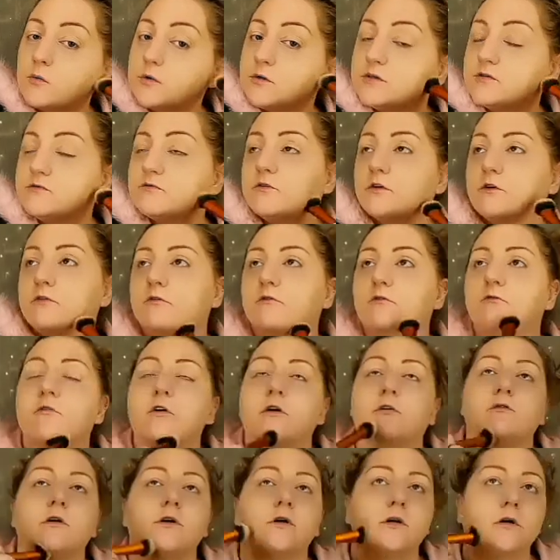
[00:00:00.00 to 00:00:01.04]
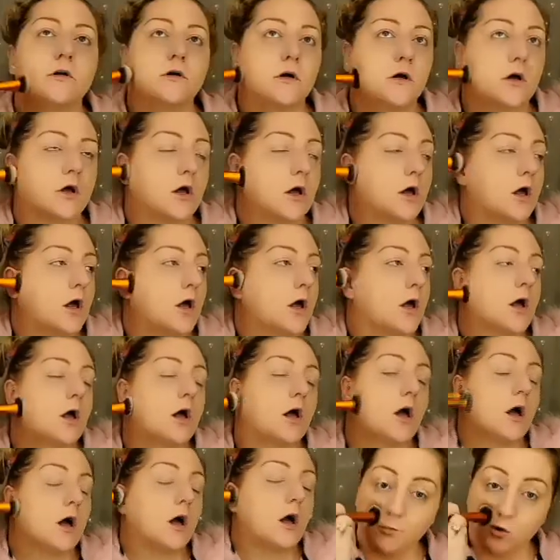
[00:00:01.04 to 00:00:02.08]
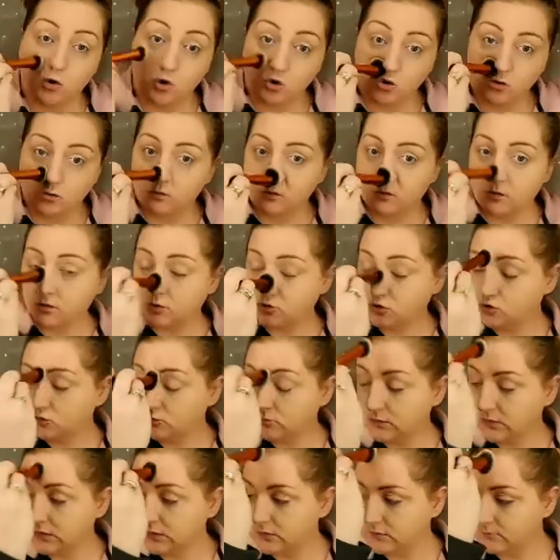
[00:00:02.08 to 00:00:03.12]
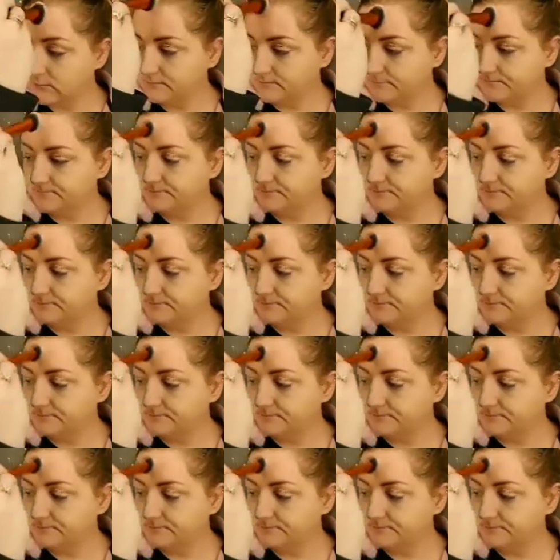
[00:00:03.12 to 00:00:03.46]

always very, very good to me.